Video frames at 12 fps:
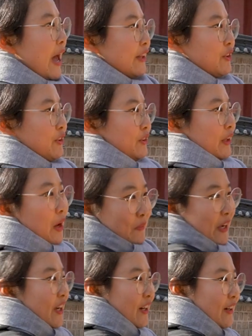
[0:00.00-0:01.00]
had to
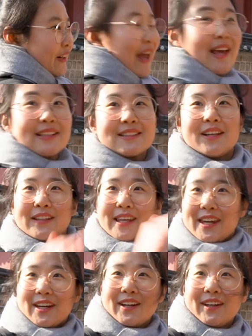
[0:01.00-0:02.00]
come here and study
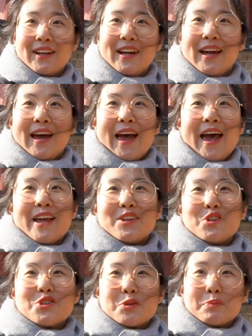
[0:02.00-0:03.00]
here,
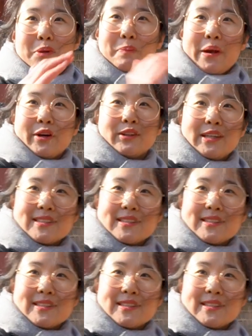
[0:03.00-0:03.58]
and you should prepare the